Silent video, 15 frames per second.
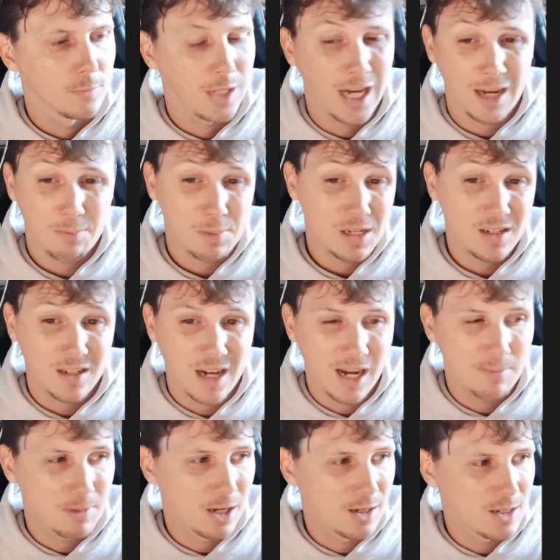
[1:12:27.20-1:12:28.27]
Can't be
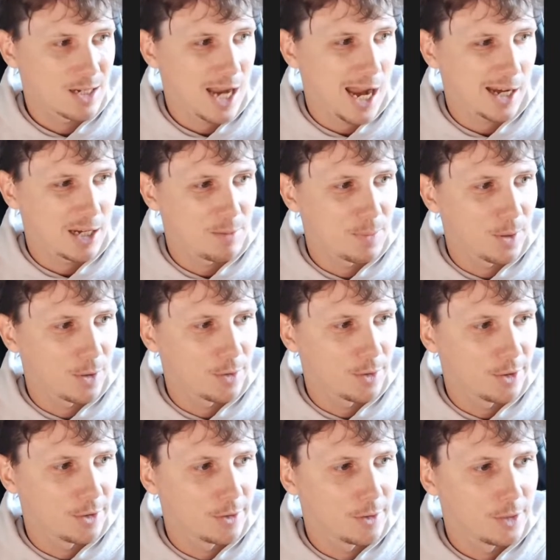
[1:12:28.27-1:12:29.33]
sniped on a stacking
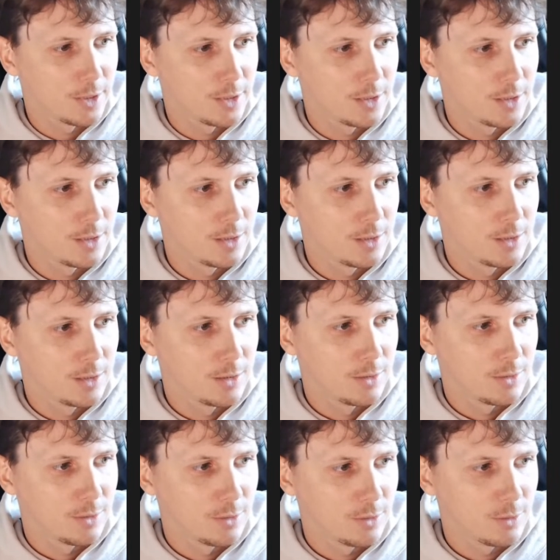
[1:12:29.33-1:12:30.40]
partner.
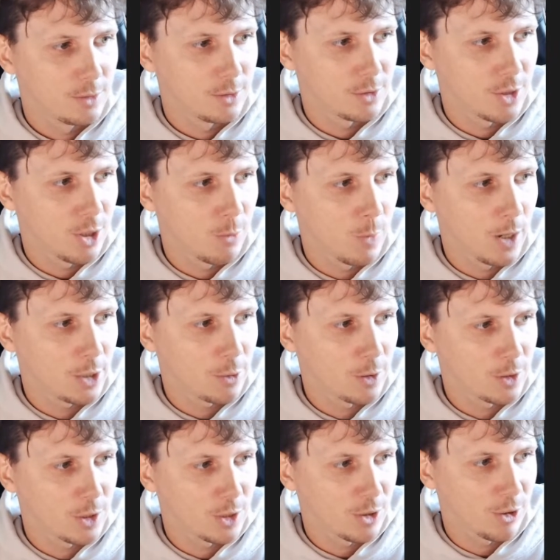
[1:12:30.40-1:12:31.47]
There's no way
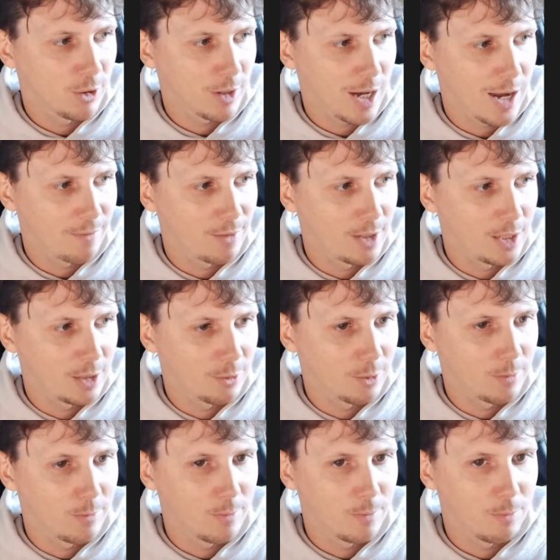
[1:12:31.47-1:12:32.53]
Christian Kirk, Evan
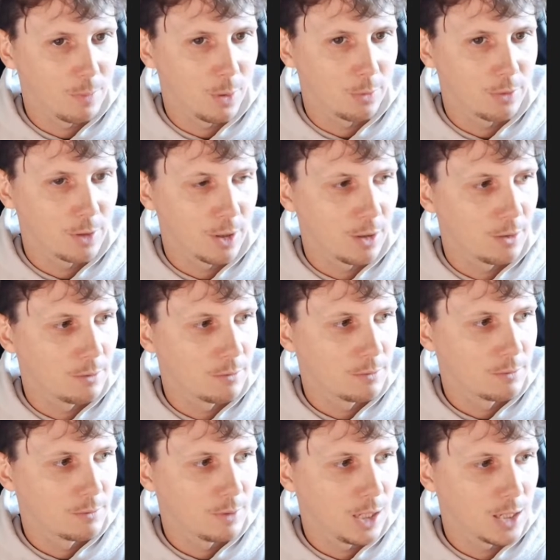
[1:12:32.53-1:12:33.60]
Ingram both go
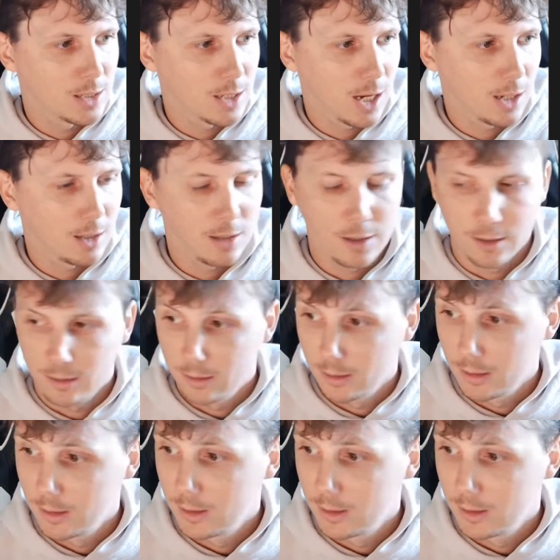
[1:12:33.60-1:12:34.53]
inside of here.